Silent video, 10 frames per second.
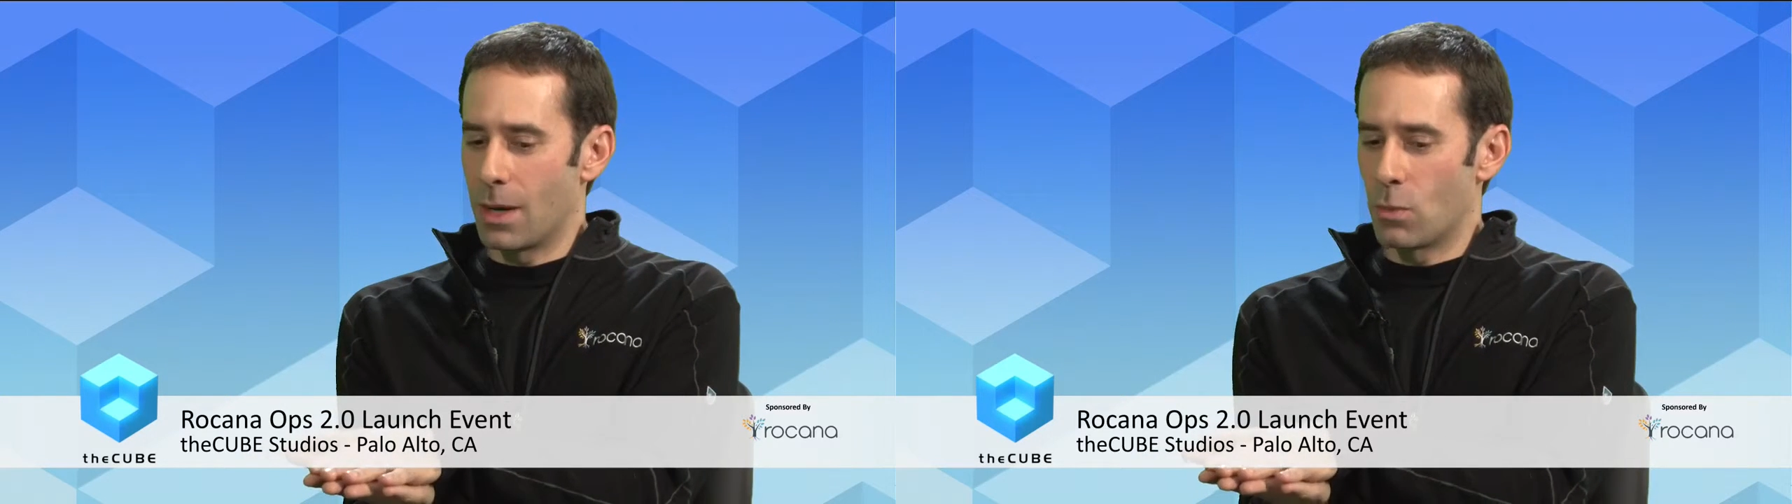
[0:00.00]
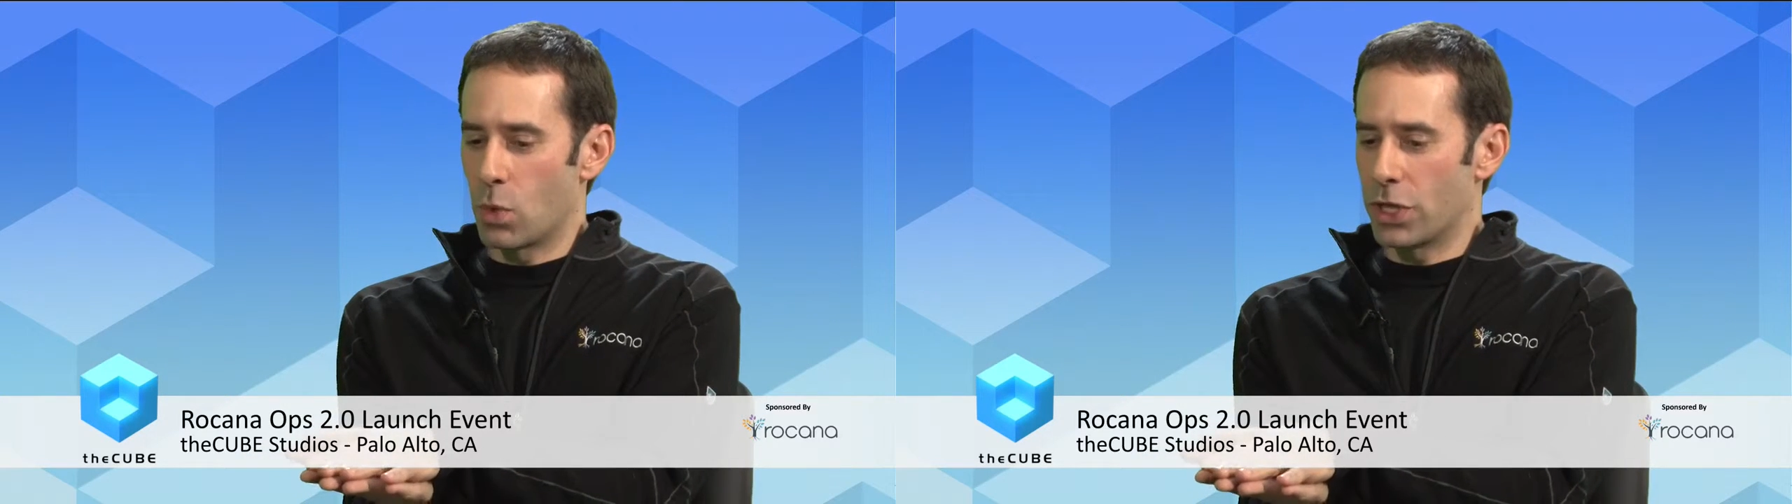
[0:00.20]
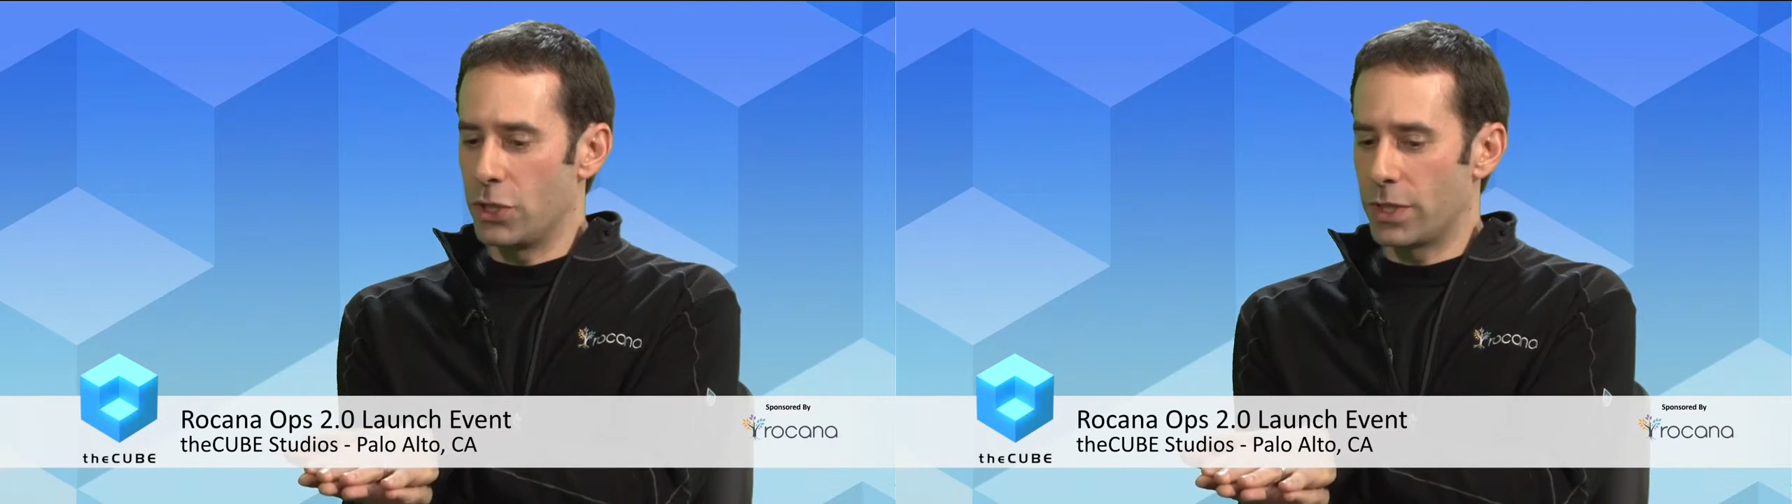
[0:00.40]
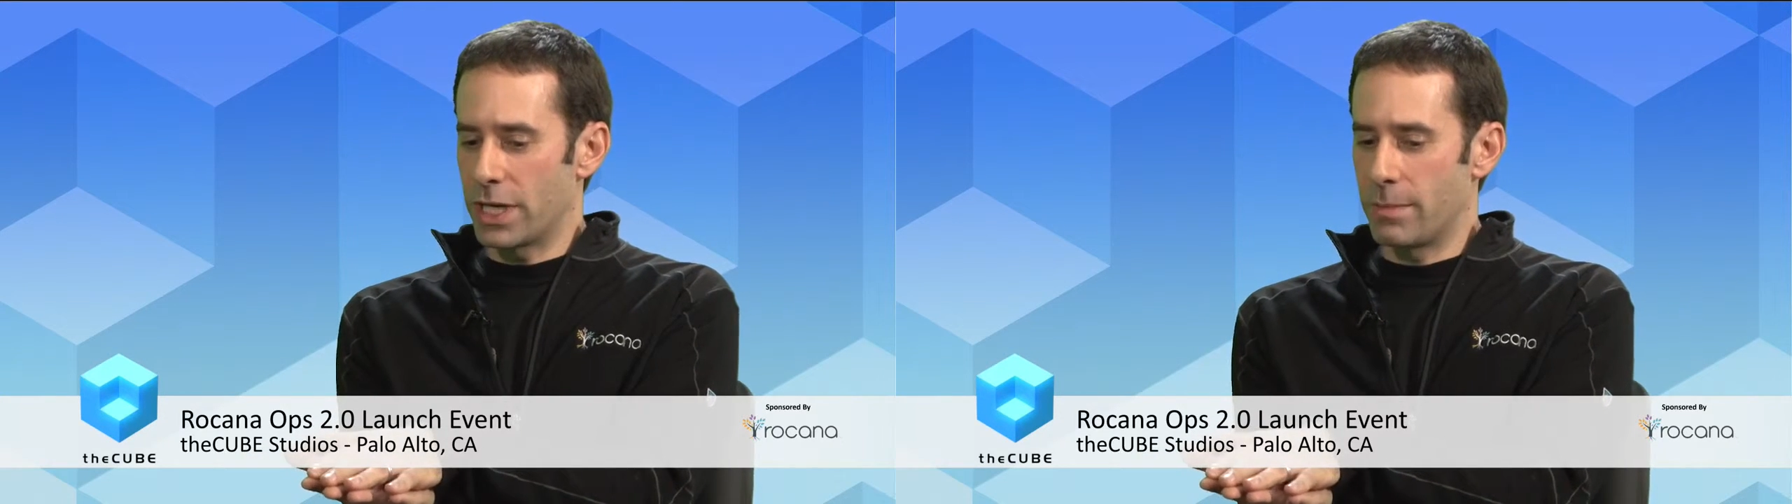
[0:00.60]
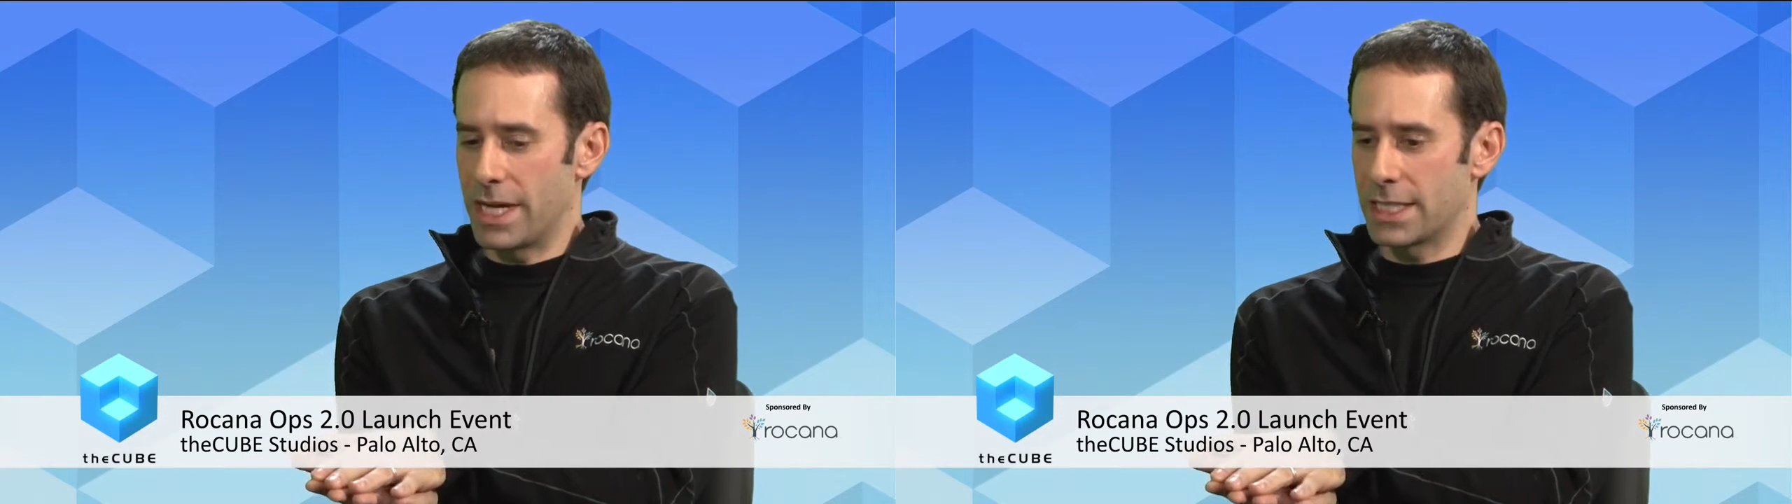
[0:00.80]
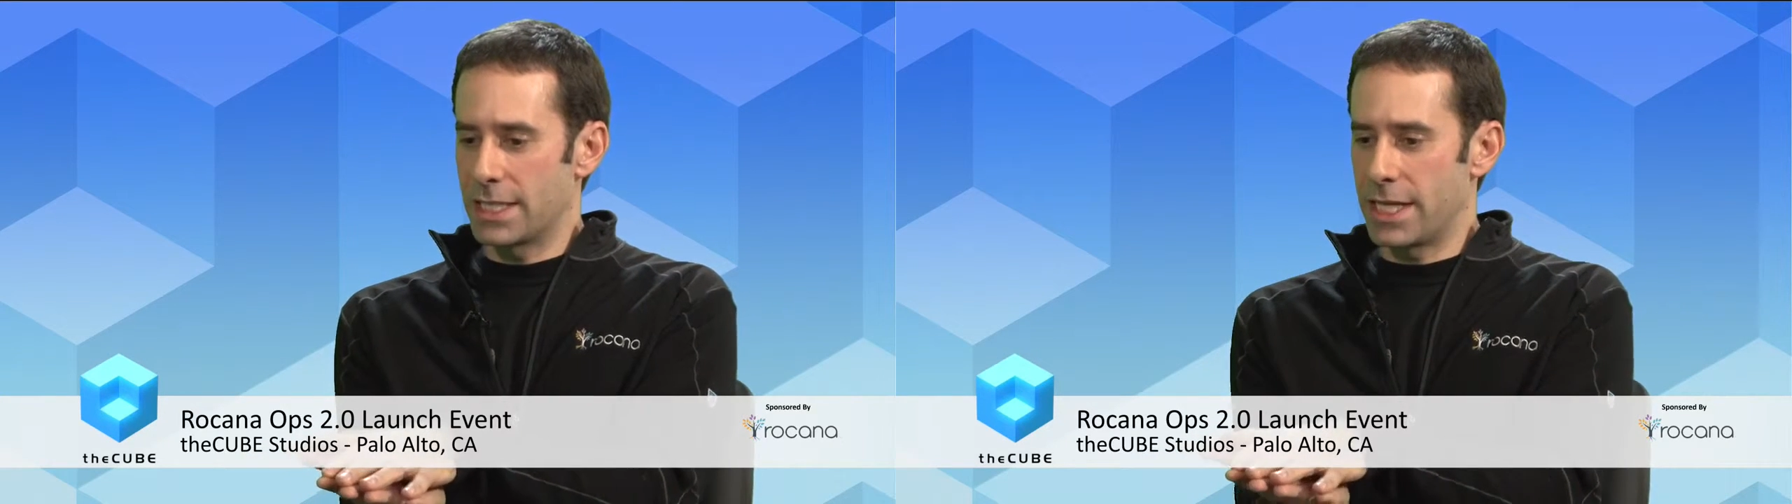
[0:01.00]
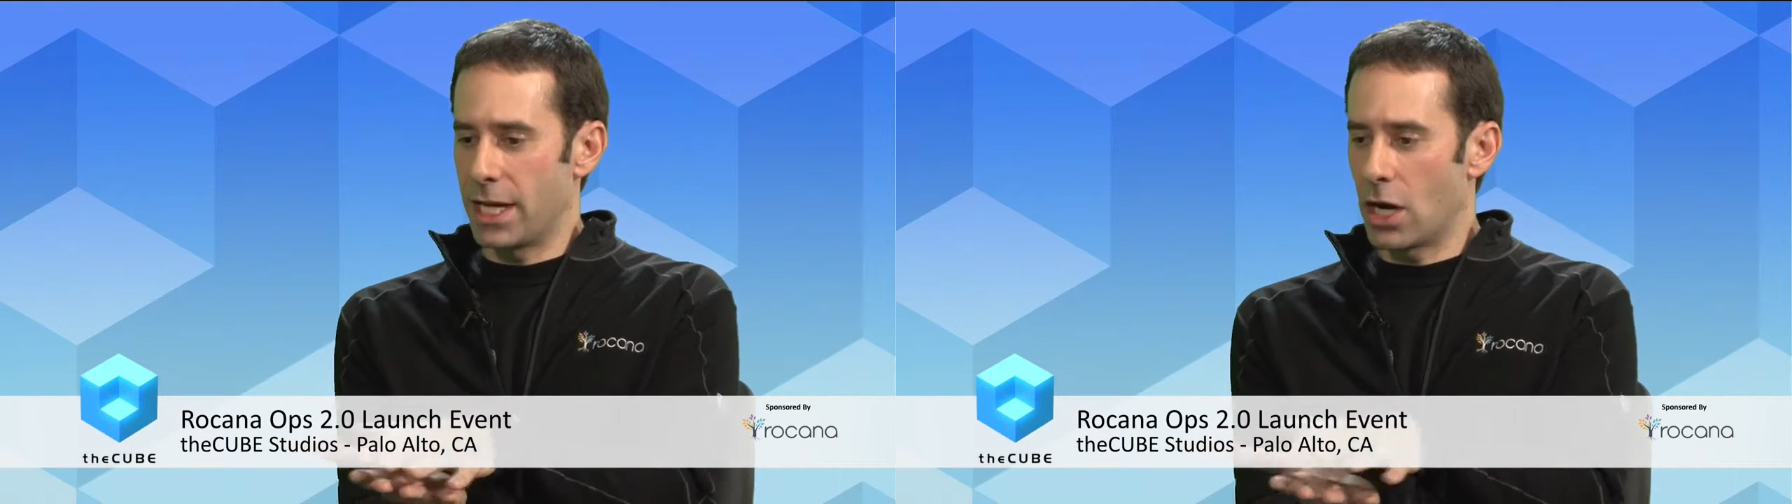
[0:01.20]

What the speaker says: Where you can basically take